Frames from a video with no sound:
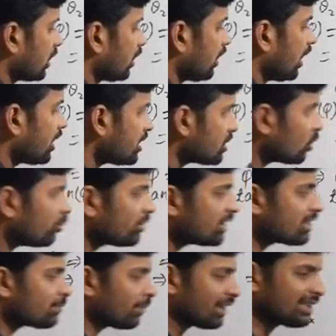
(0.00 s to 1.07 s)
assume
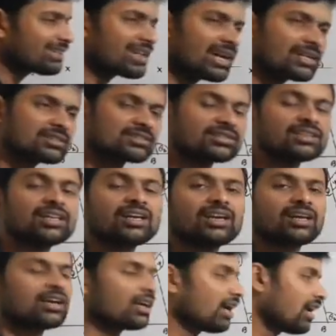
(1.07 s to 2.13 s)
this place
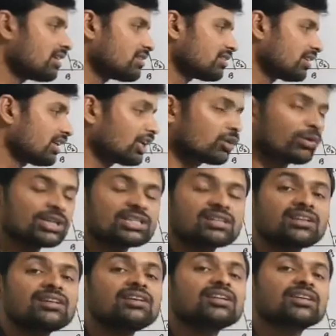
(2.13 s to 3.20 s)
as
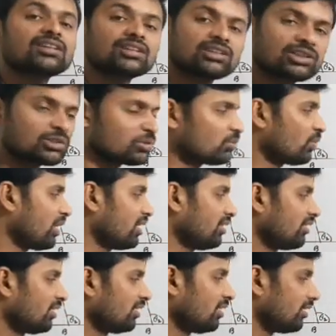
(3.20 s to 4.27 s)
equation 1.
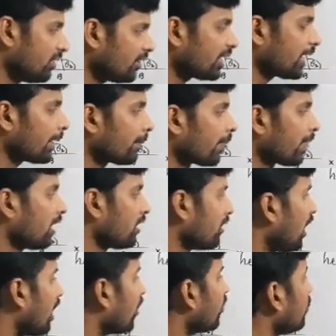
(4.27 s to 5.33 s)
Okay,
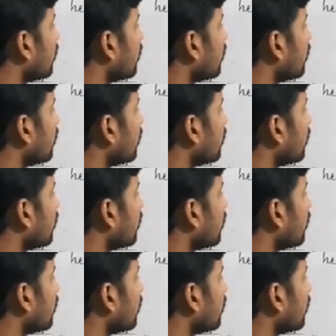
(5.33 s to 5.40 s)
now